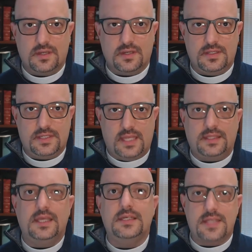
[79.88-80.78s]
set
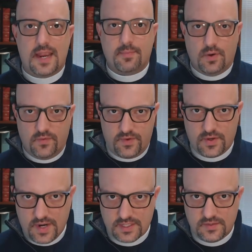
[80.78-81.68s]
the example for the
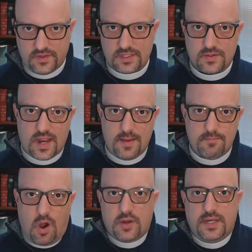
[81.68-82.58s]
rest of us, right?
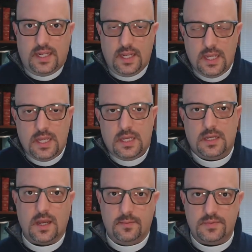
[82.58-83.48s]
Maundy
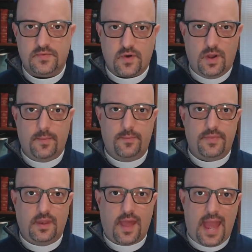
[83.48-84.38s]
comes from
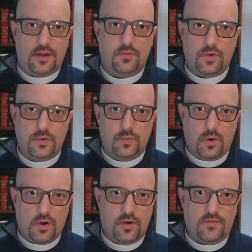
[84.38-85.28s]
the Latin root
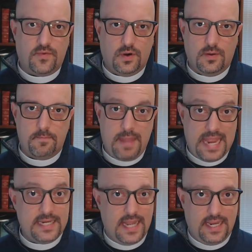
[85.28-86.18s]
word for
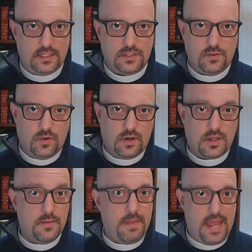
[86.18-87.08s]
mandate or
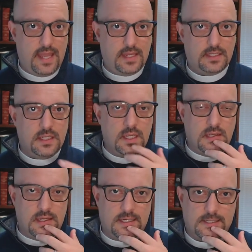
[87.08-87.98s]
command,
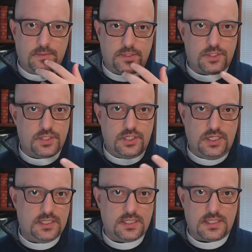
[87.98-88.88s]
which
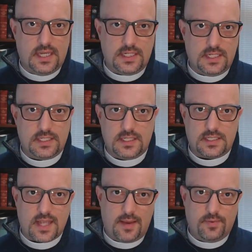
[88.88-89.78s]
Jesus said to his
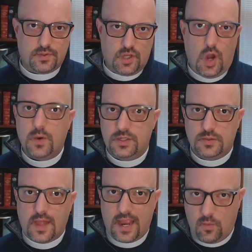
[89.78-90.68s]
disciples, go and do
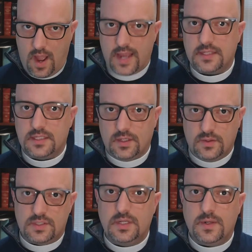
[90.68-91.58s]
likewise. You know,
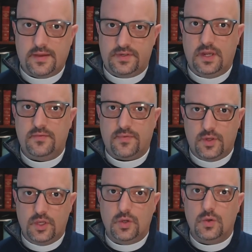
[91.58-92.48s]
you see what I've done for
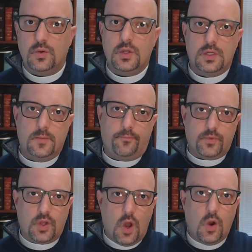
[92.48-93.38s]
you,
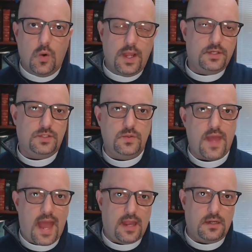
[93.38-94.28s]
go and do
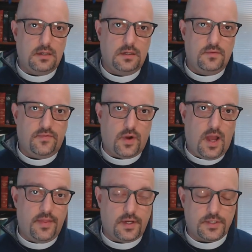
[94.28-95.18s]
that for
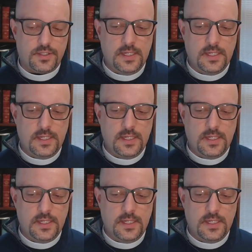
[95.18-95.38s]
others,